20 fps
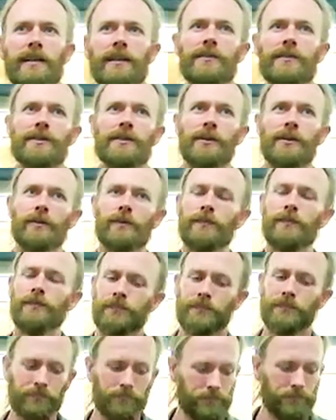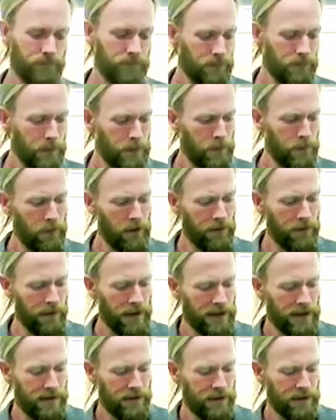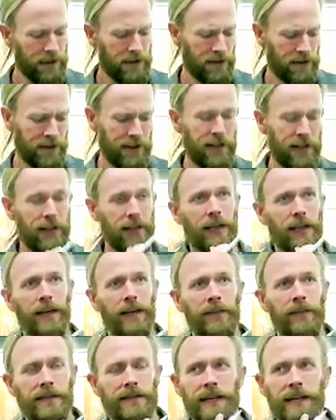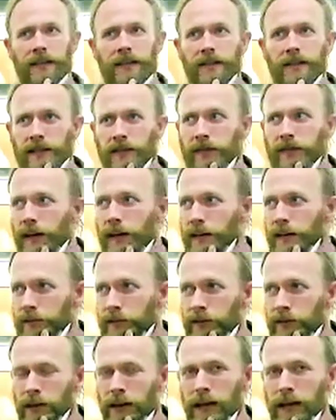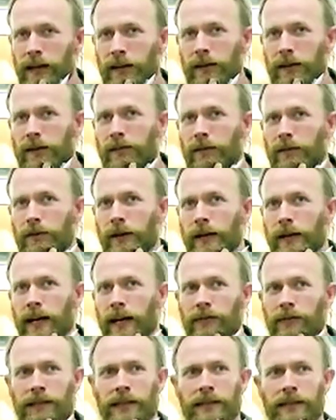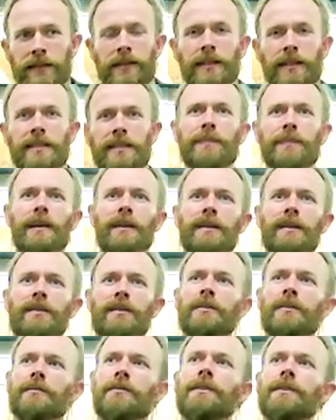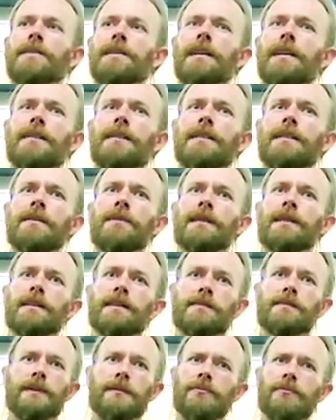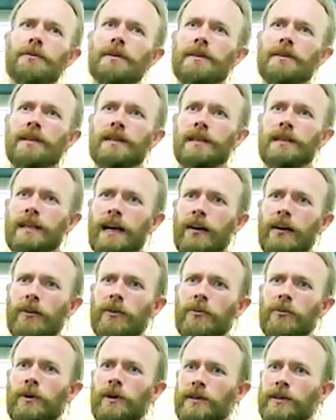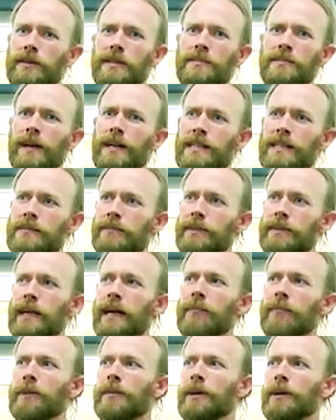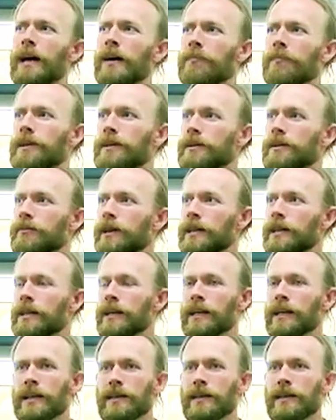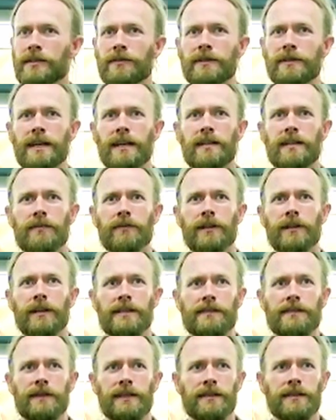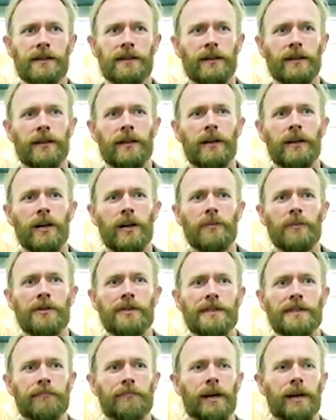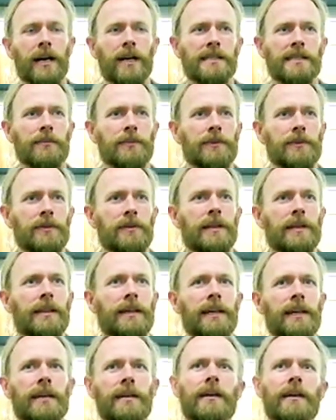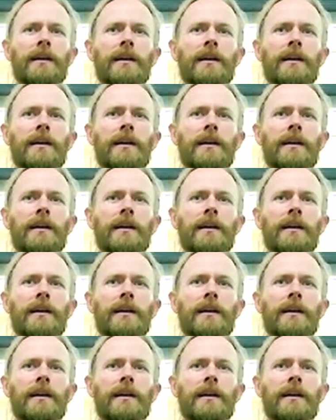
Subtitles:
So that's really interesting. And this actually fed quite heavily into the expanding universe idea, because people were thinking, how in the world could this possibly be happening, right? These recession velocities are almost impossible. Like,